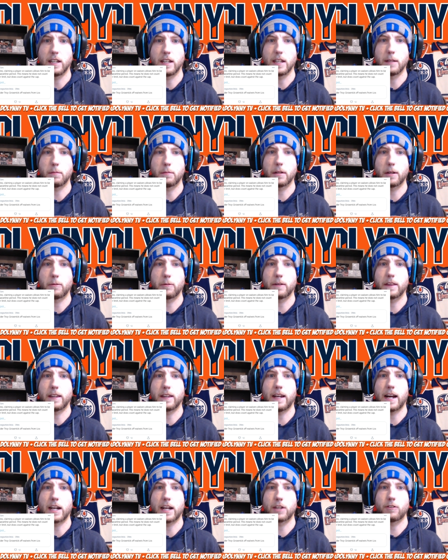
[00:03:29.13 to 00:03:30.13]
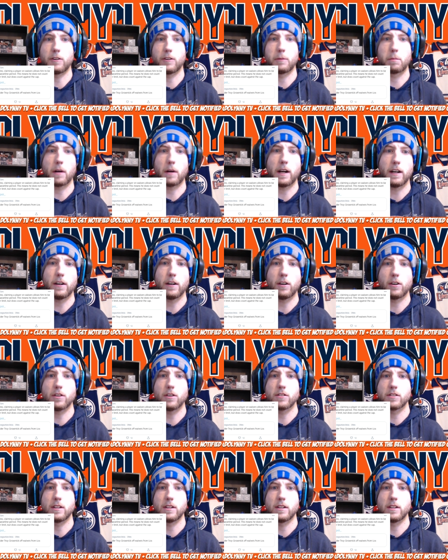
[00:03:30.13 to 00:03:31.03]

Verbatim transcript: He played with the Nashville Predators.